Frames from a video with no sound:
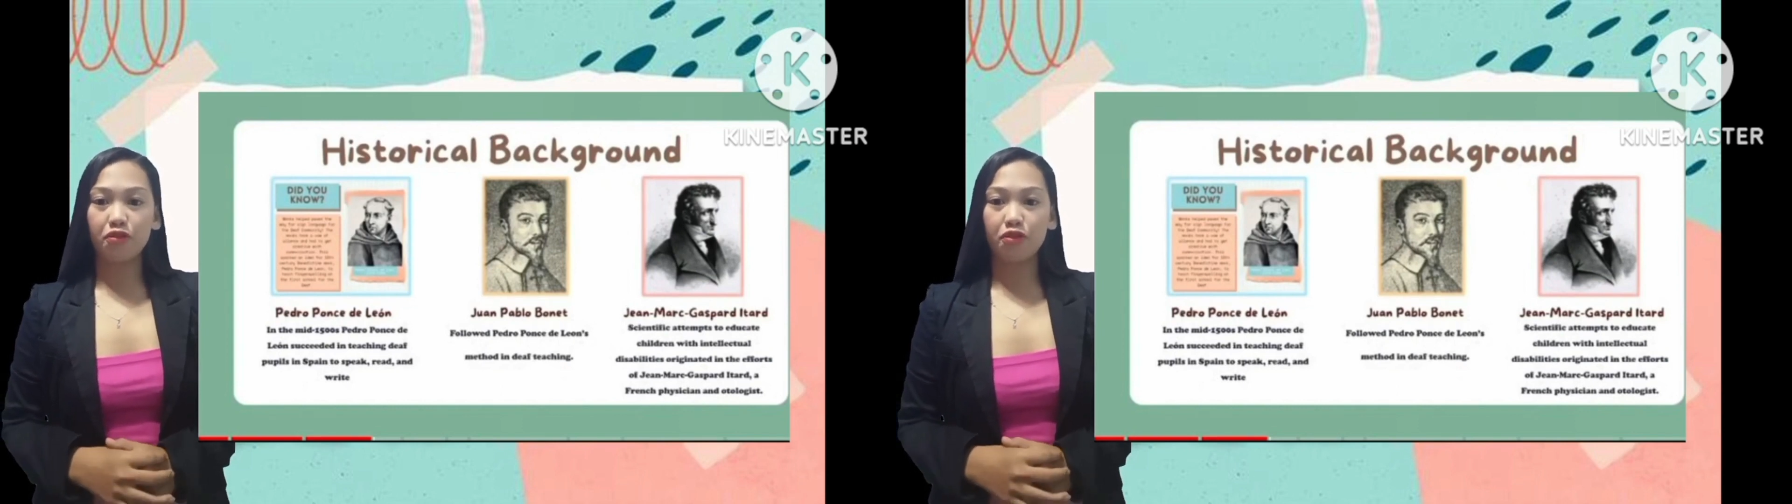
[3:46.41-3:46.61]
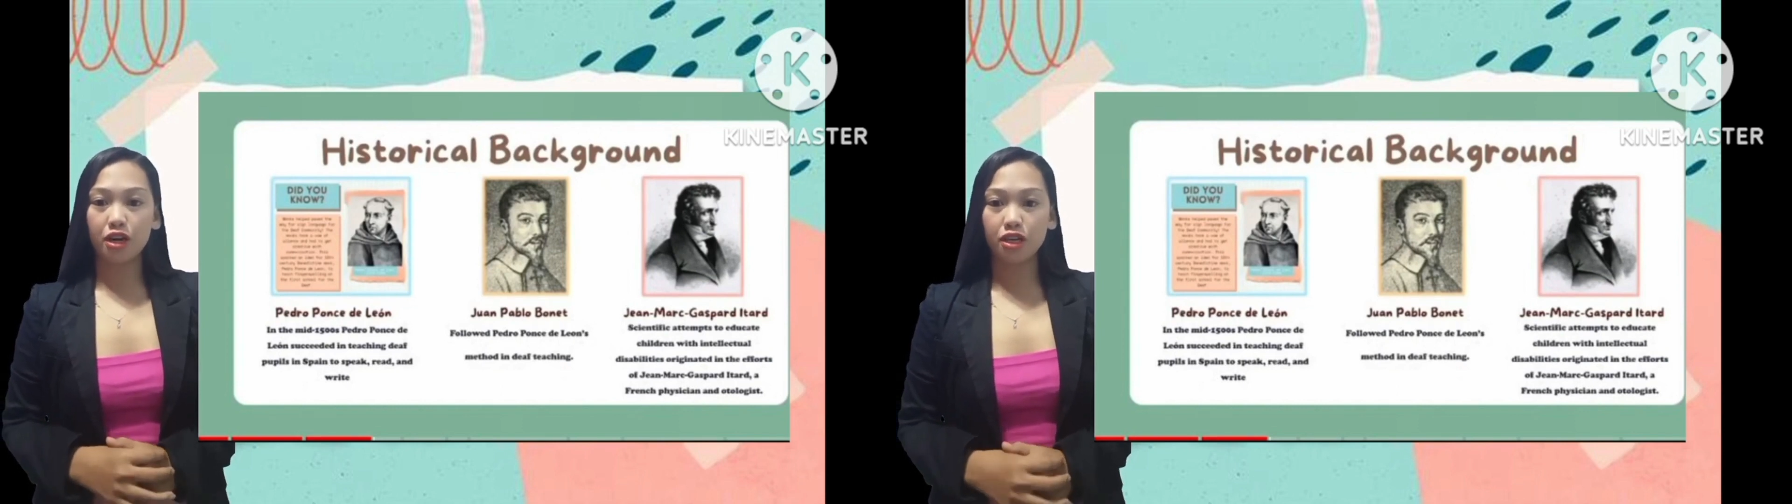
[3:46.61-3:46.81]

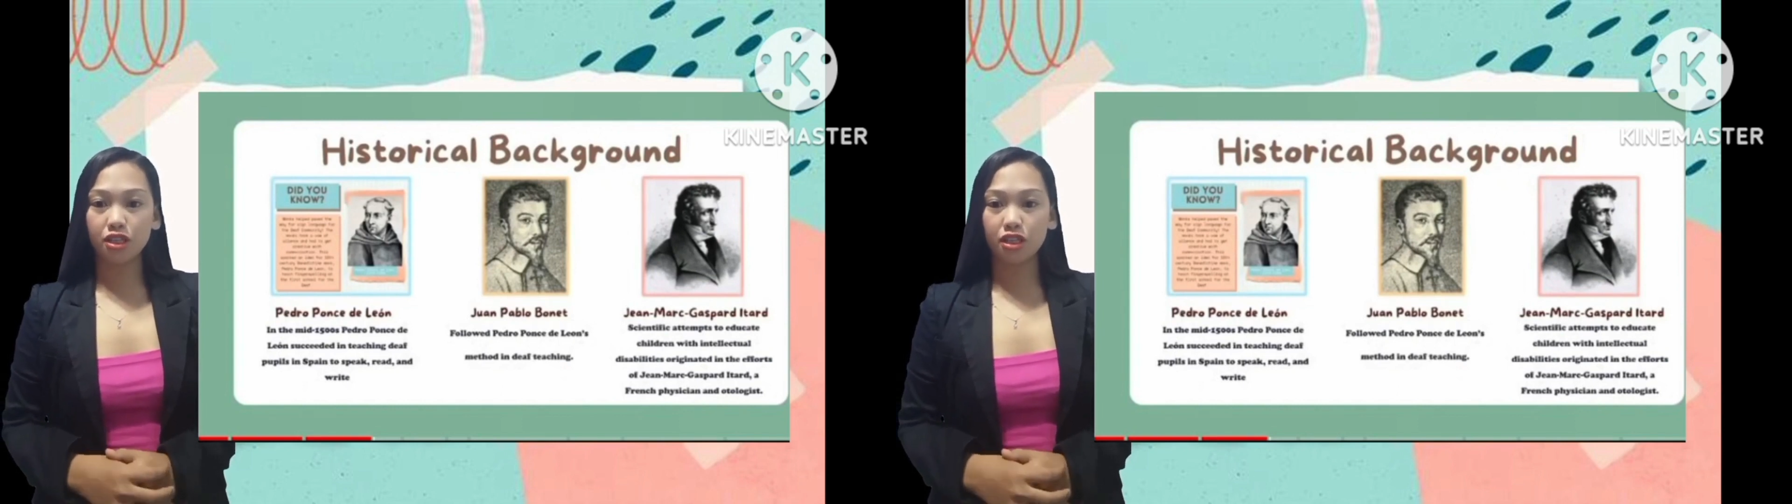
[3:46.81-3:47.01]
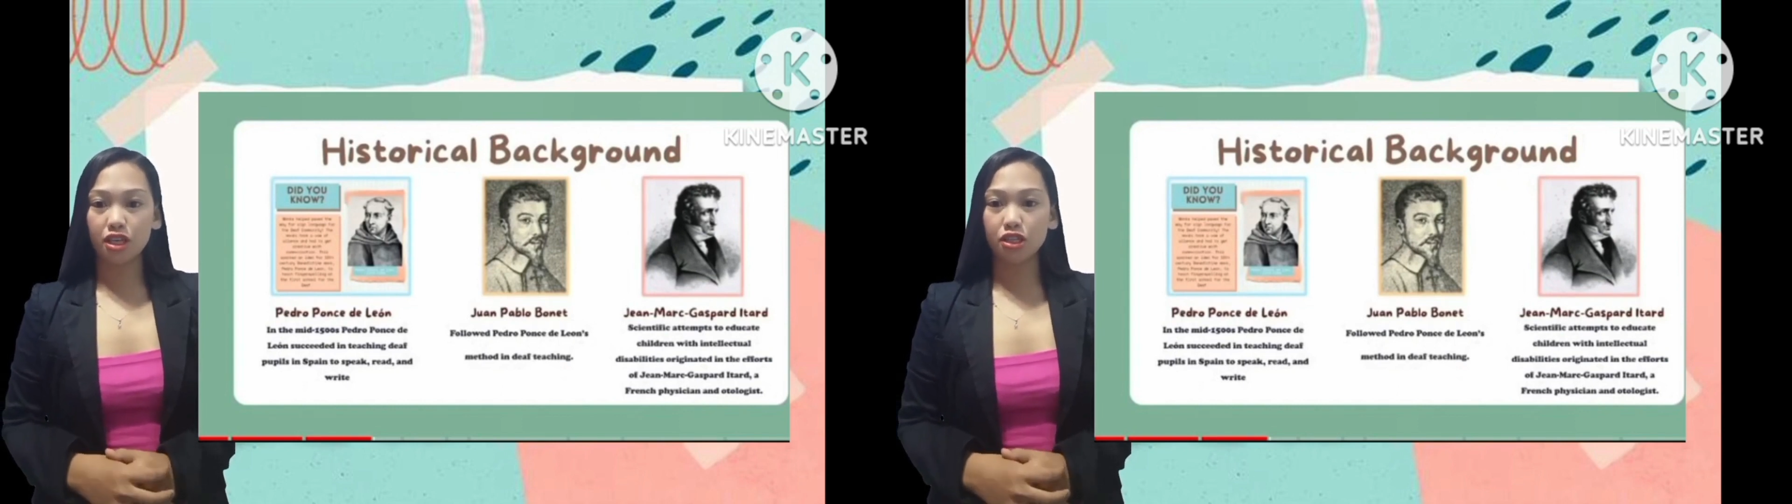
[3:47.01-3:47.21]

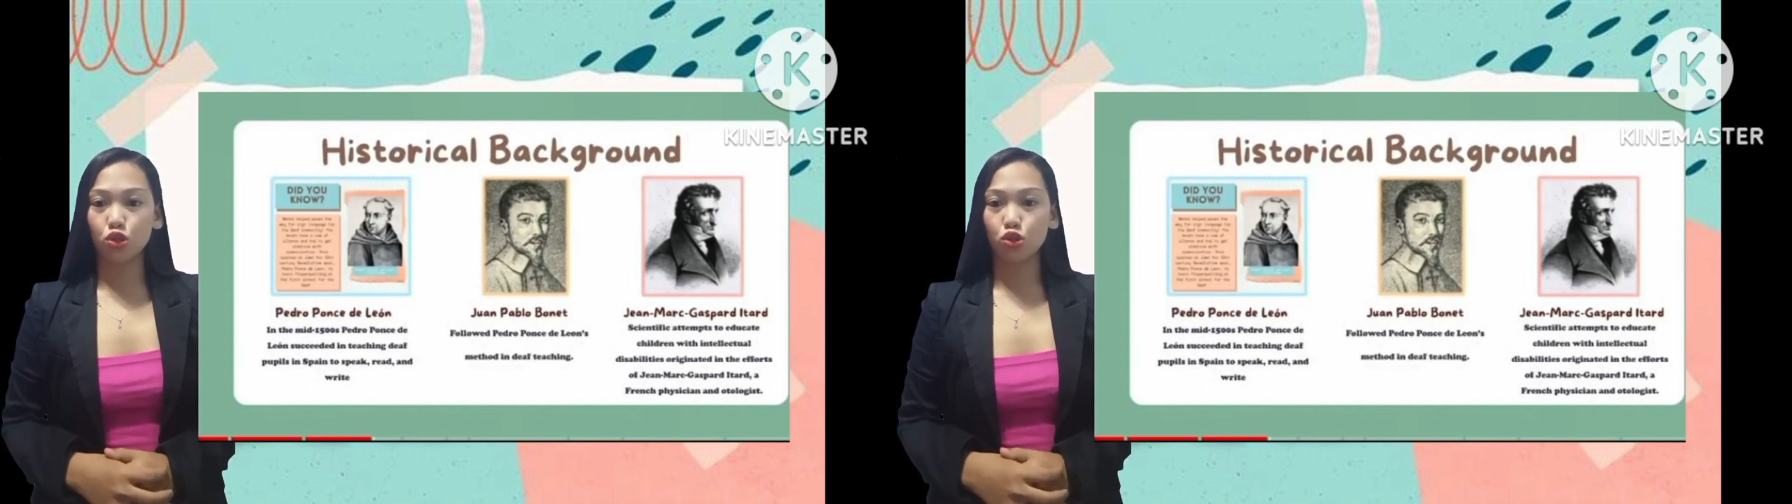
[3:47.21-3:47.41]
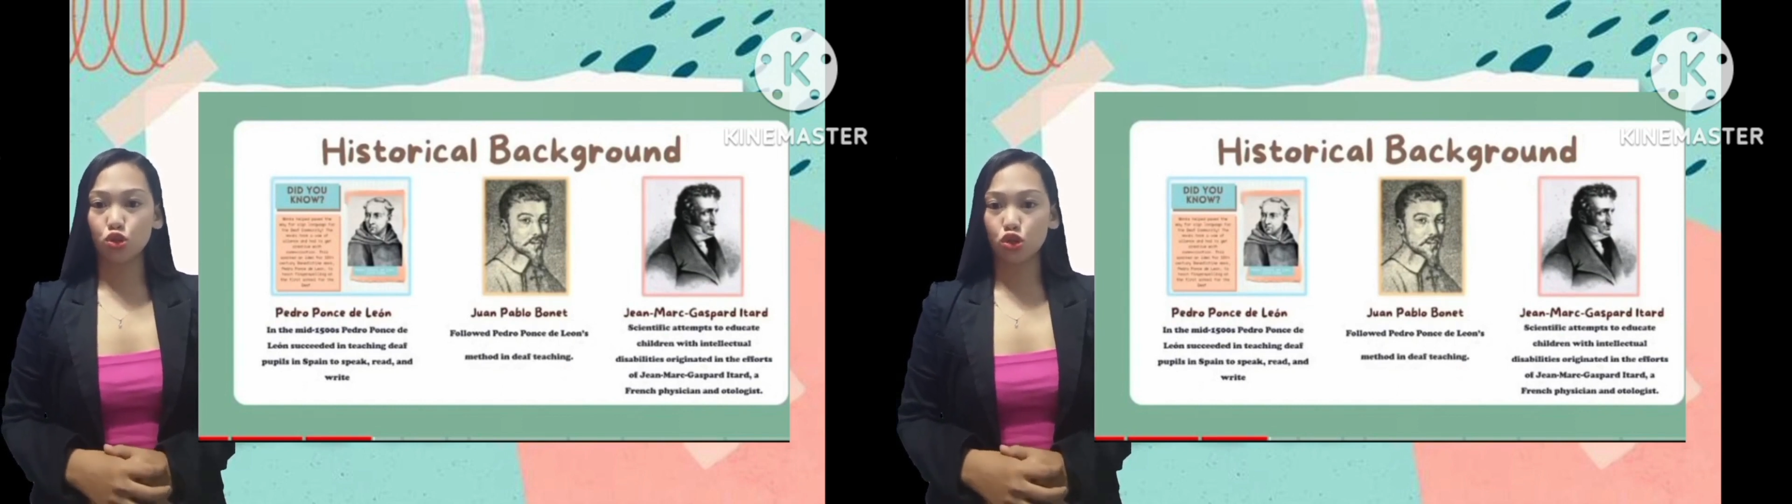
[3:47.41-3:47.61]
first
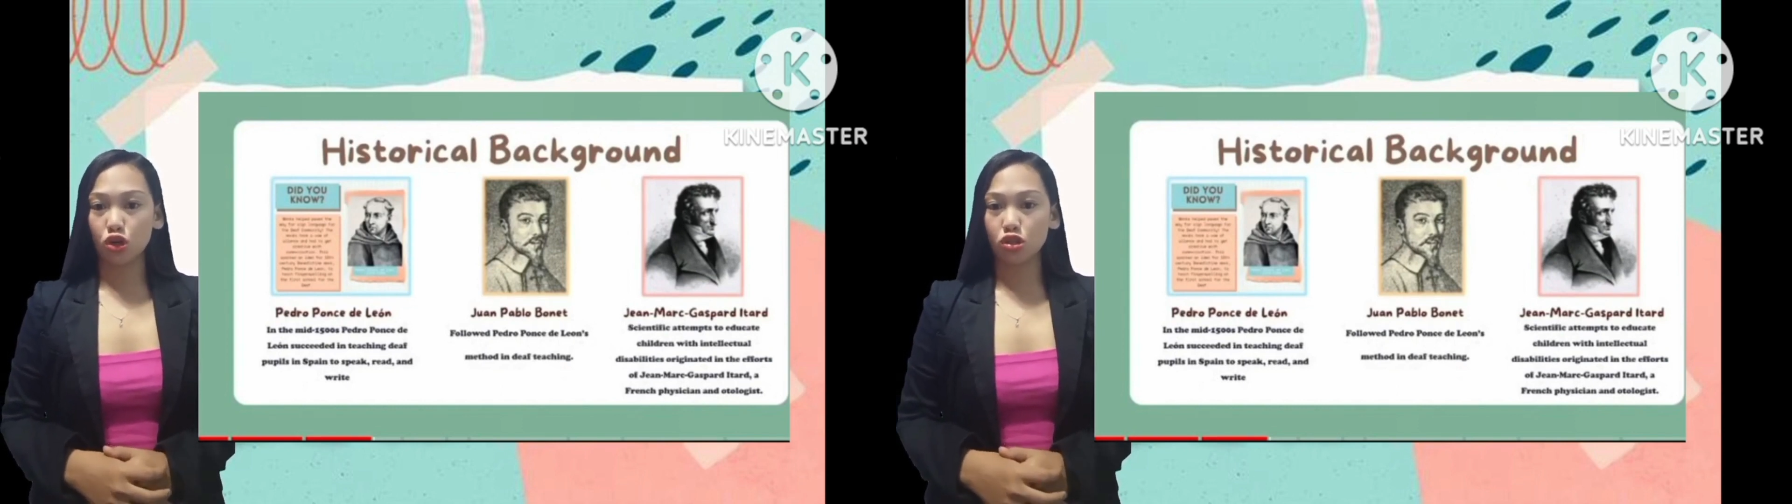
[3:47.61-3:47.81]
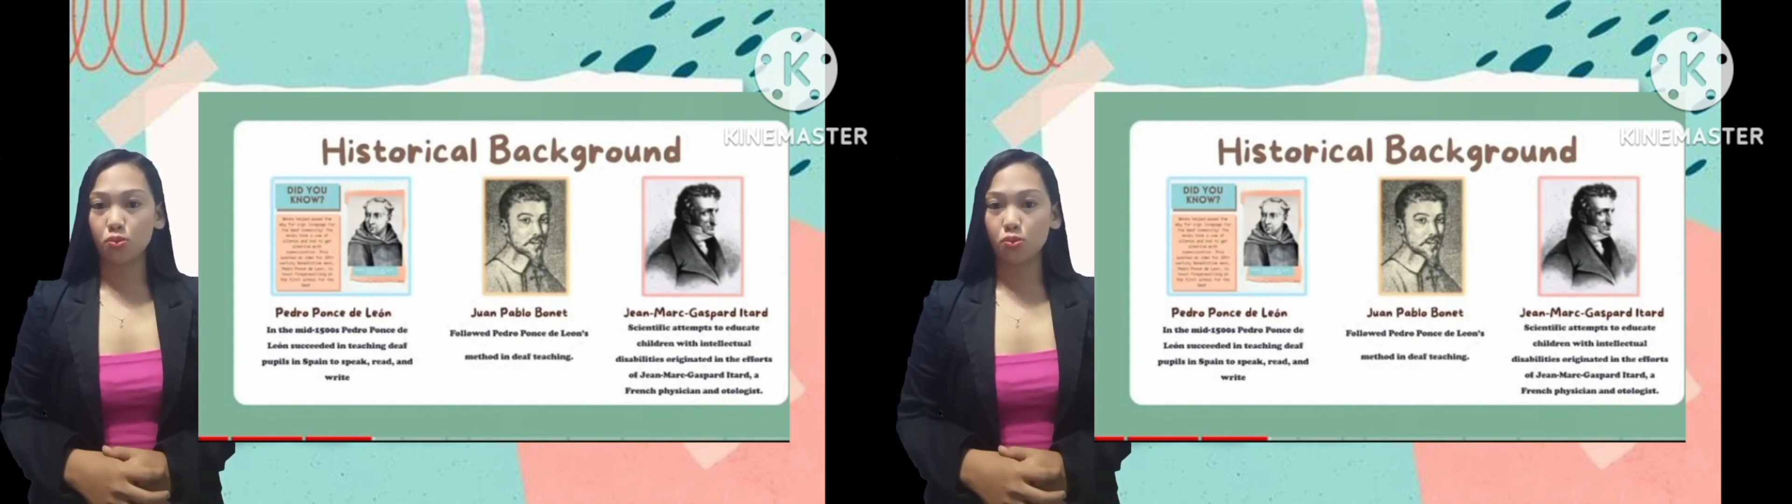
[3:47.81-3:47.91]
institution